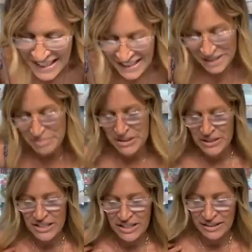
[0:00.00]
Thank you,
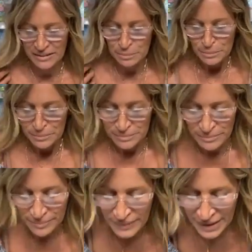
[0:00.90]
Patricia.
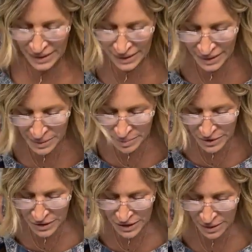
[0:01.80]
I think that was
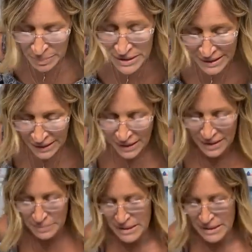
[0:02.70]
Patricia. Priscilla.